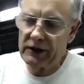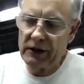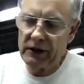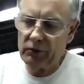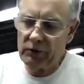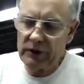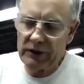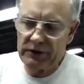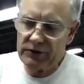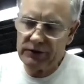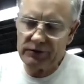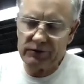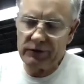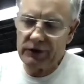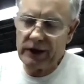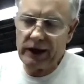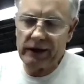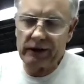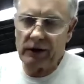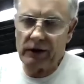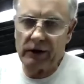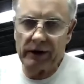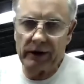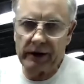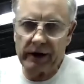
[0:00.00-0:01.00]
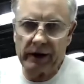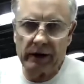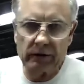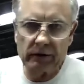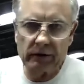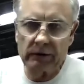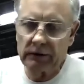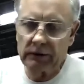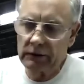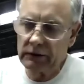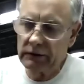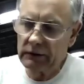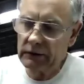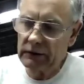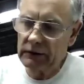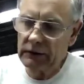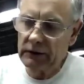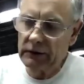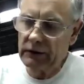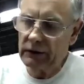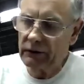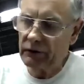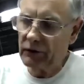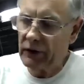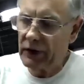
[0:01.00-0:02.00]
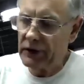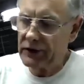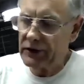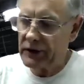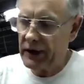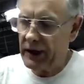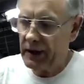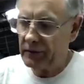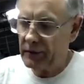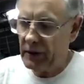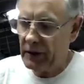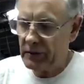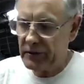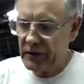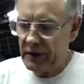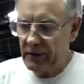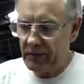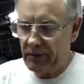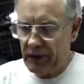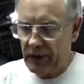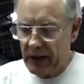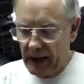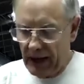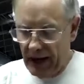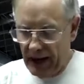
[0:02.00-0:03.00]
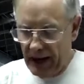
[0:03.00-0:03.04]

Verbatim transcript: It was not hard to get. Fresh Cab comes up.